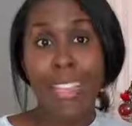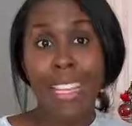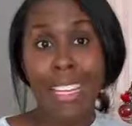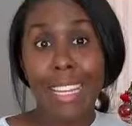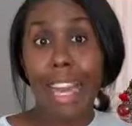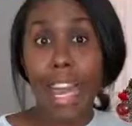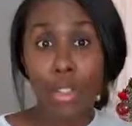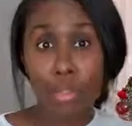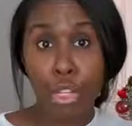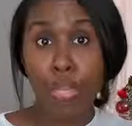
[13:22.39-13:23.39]
Lady
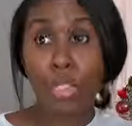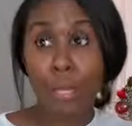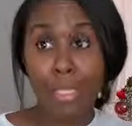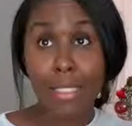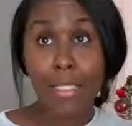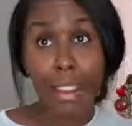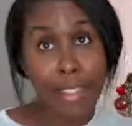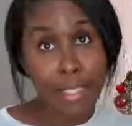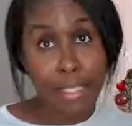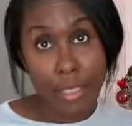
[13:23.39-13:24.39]
Catherine, who is Mr.
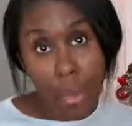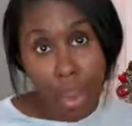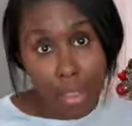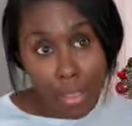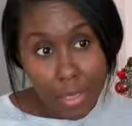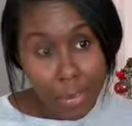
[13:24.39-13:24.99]
Darcy's aunt.